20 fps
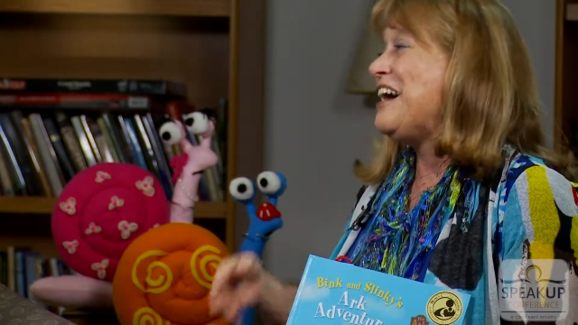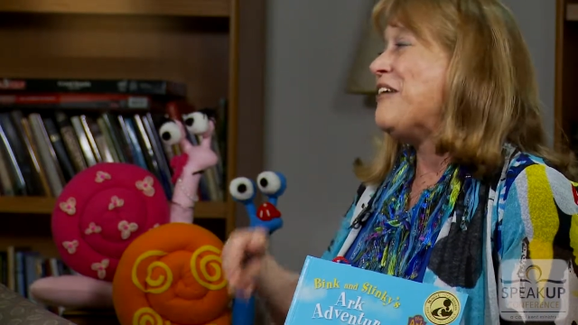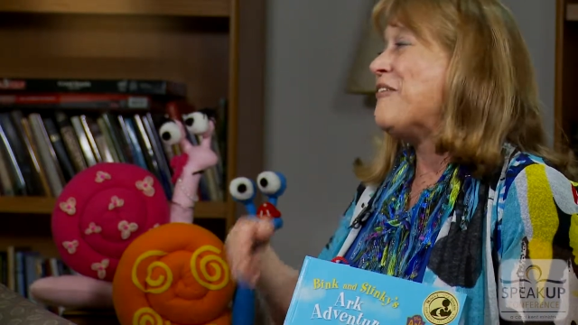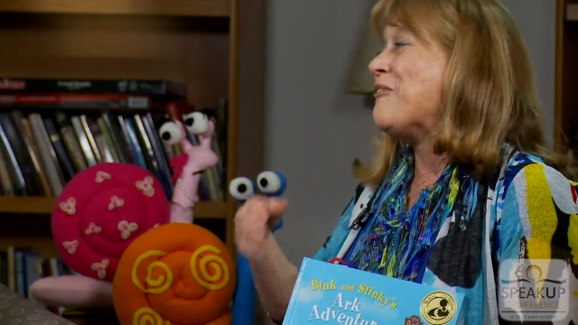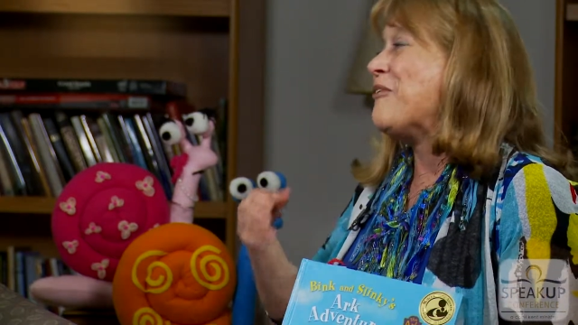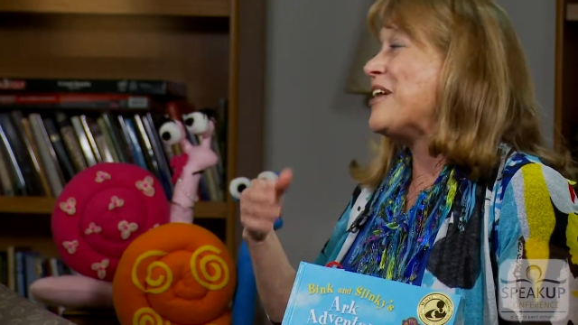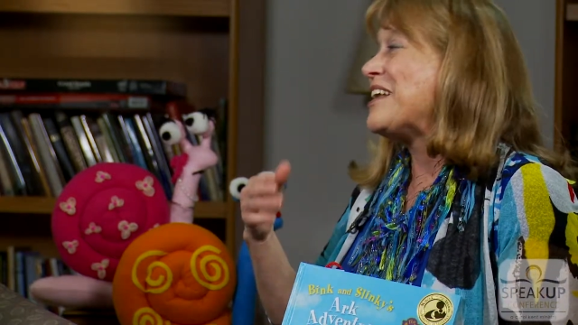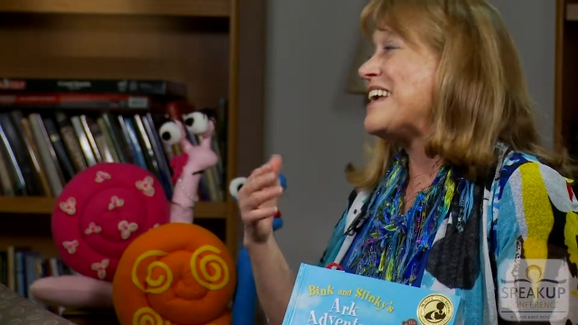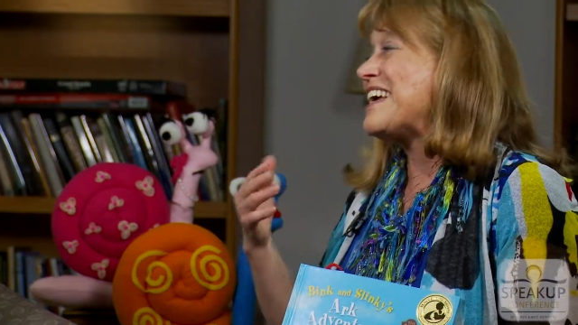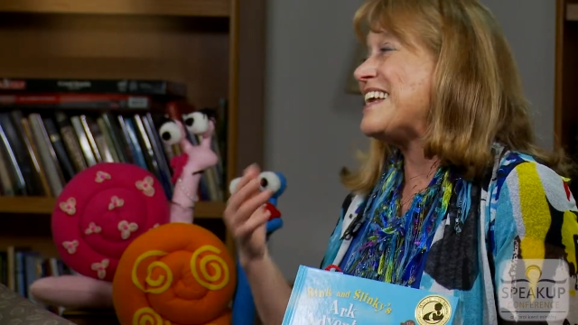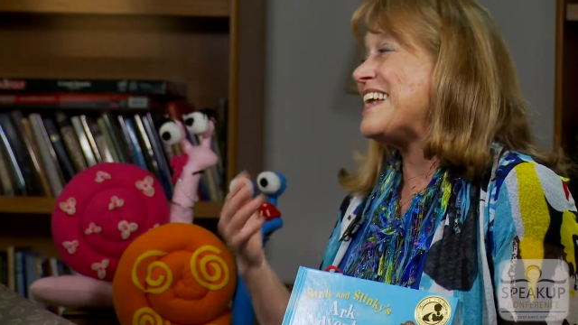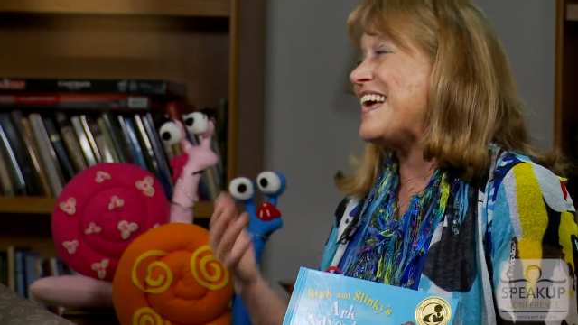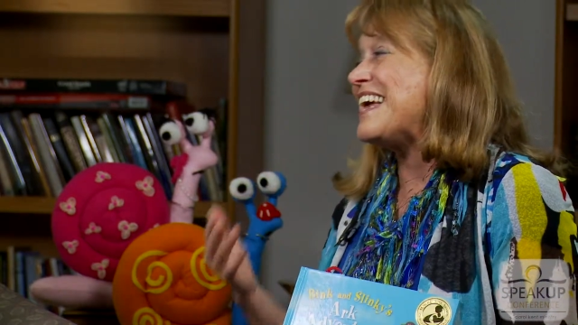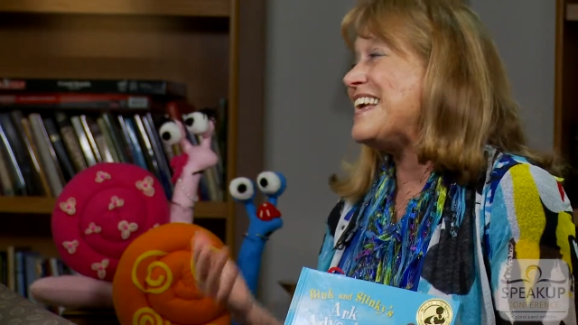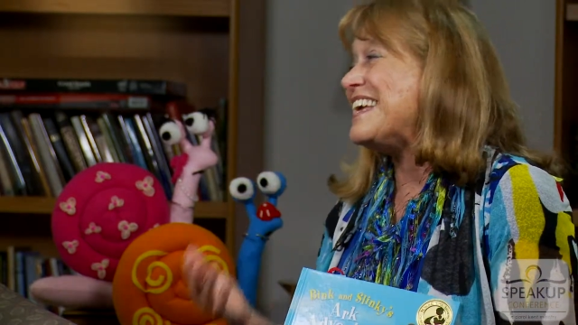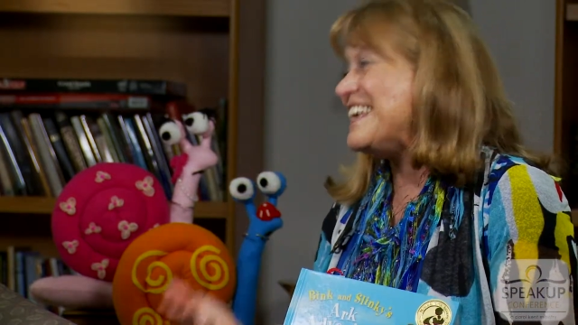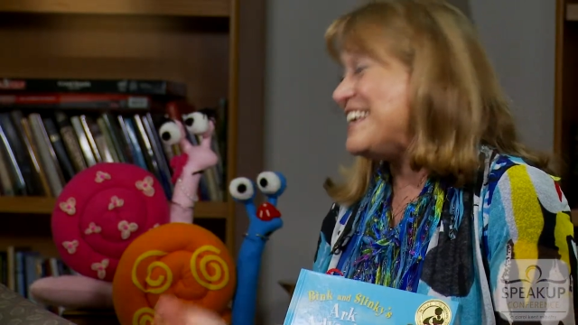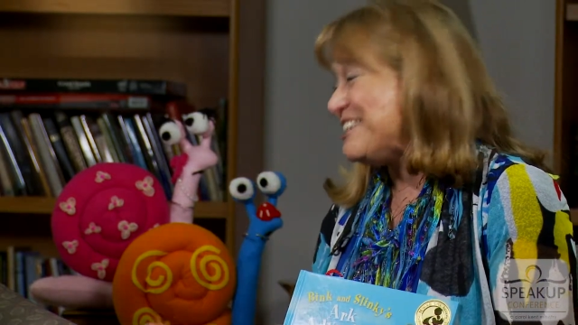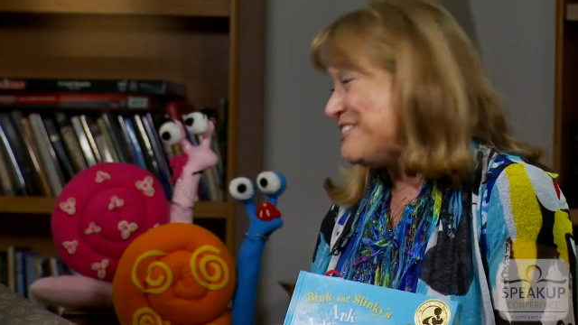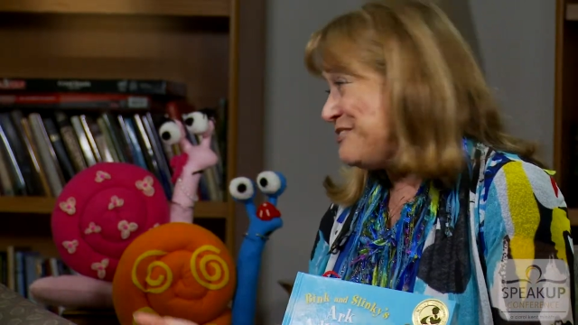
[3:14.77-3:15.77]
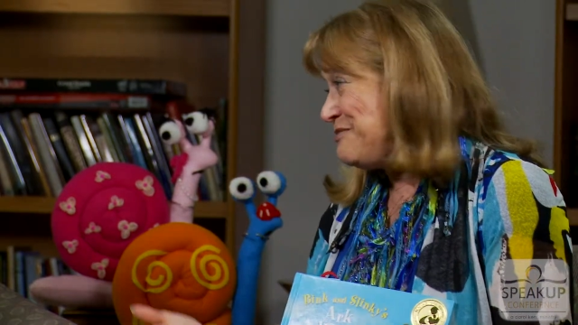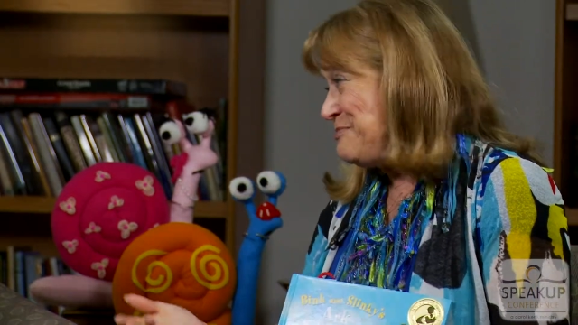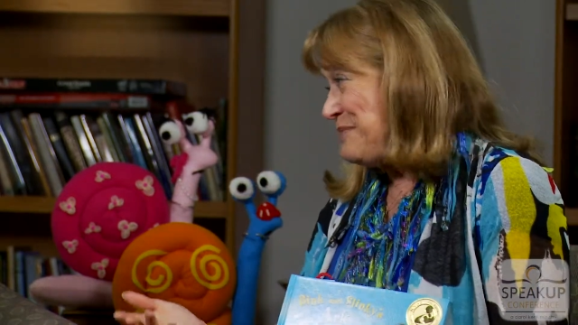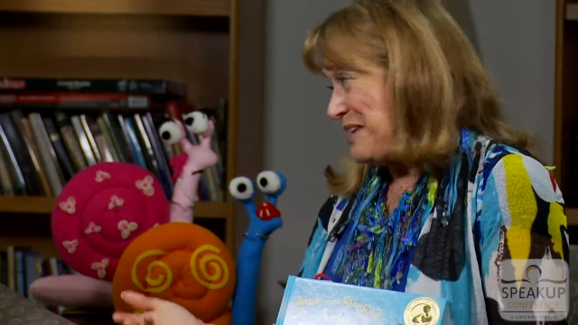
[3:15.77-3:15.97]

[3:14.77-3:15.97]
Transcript: what can I give